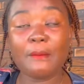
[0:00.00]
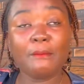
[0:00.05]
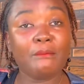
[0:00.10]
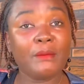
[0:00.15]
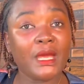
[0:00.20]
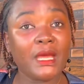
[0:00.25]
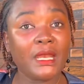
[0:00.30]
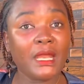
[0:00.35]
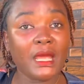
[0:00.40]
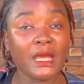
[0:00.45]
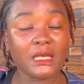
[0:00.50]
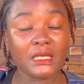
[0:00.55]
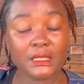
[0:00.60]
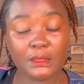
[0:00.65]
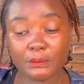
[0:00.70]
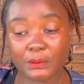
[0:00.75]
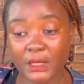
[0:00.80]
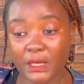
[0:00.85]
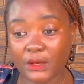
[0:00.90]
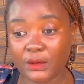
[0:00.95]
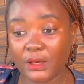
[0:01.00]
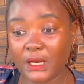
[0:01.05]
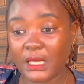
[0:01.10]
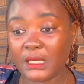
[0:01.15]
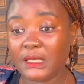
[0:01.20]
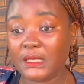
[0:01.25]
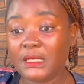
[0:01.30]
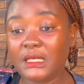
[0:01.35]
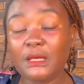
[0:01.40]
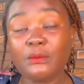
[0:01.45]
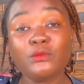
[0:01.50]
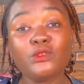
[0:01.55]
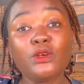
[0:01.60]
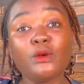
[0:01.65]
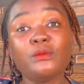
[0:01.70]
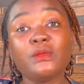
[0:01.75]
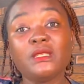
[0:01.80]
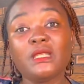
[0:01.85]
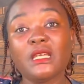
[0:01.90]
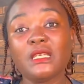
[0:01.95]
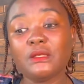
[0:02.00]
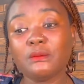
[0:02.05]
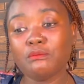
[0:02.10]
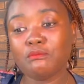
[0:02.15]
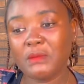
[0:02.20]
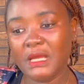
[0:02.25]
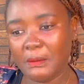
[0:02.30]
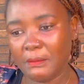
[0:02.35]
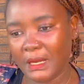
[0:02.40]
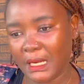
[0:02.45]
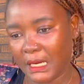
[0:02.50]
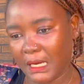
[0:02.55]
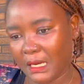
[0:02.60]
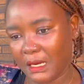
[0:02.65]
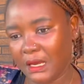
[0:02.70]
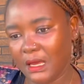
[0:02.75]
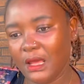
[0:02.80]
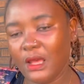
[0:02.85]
men experience symptoms that mimic